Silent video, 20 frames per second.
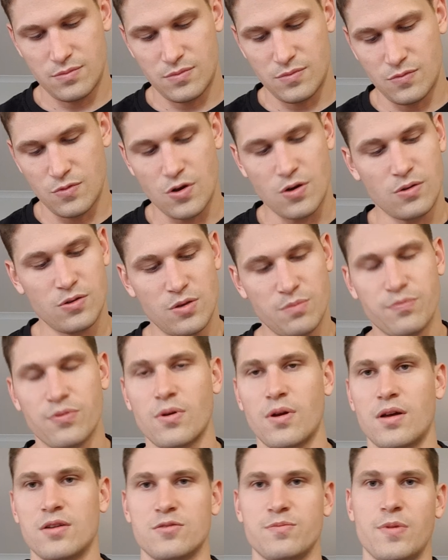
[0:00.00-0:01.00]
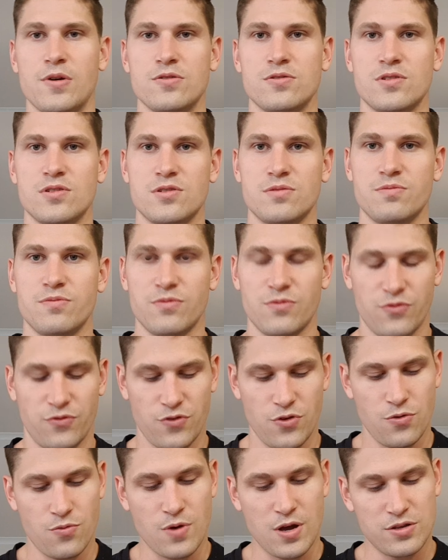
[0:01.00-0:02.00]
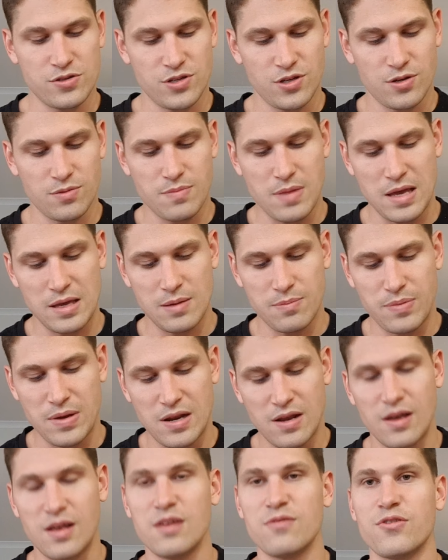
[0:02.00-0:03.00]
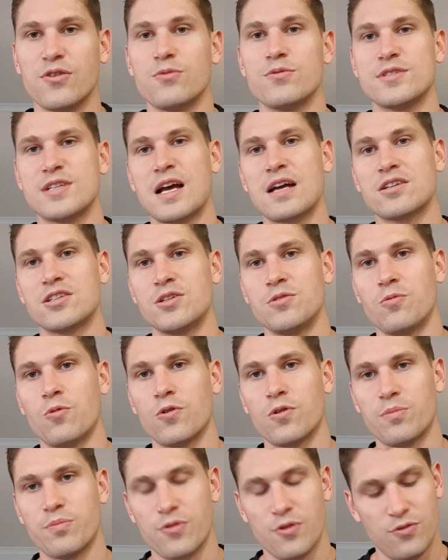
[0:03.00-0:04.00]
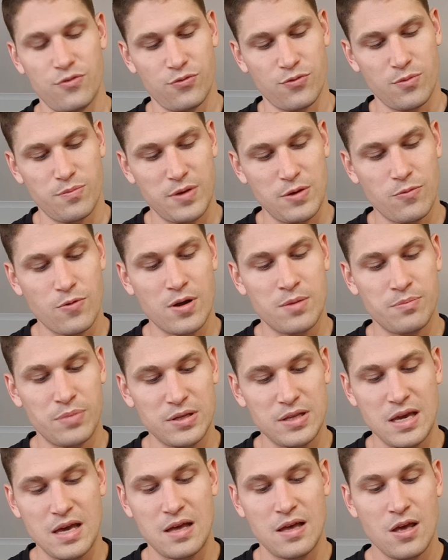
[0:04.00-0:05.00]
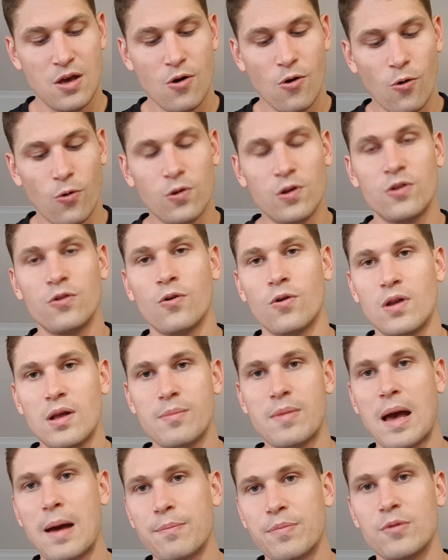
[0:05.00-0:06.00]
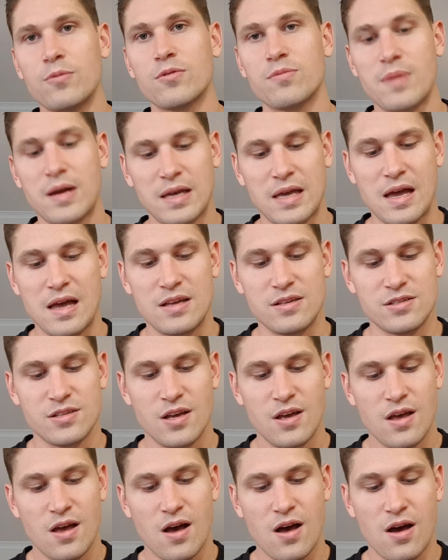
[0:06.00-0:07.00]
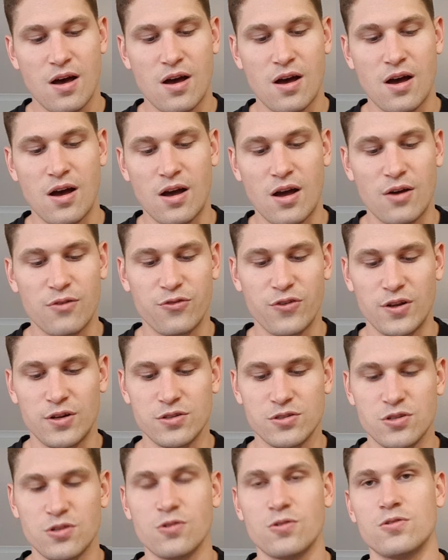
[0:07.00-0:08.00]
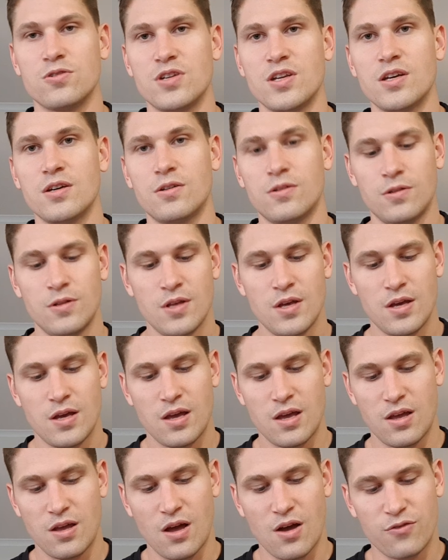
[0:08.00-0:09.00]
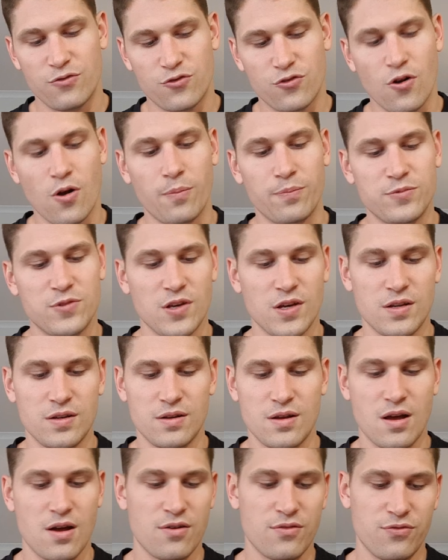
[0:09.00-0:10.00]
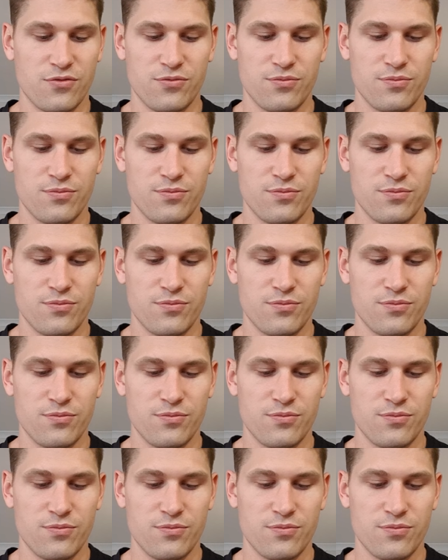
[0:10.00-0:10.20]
I suppose there's a few ways you could make it better. If it was actually waterproof would be one. But yeah, all in all, I'm happy with my case. I feel it's a good deal. I've dropped it. I've